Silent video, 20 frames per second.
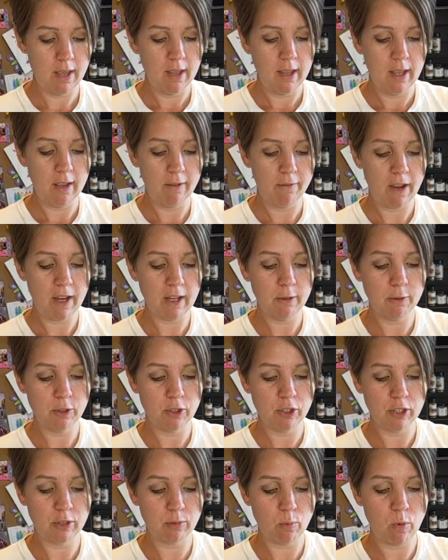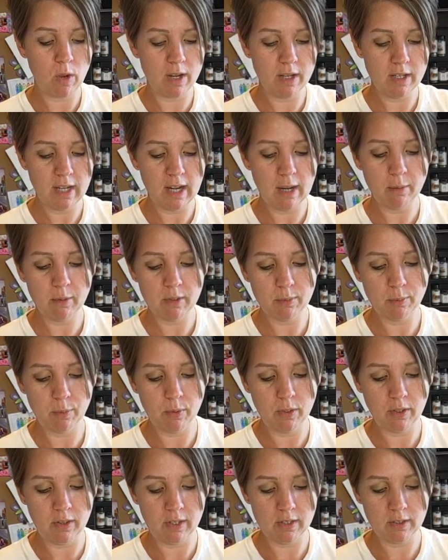if I use just 1 tablespoon
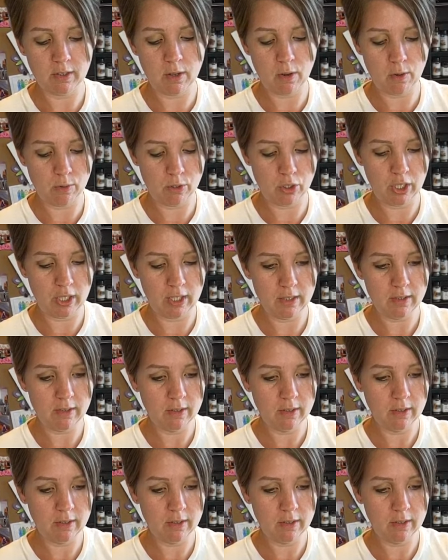of this goat cheese.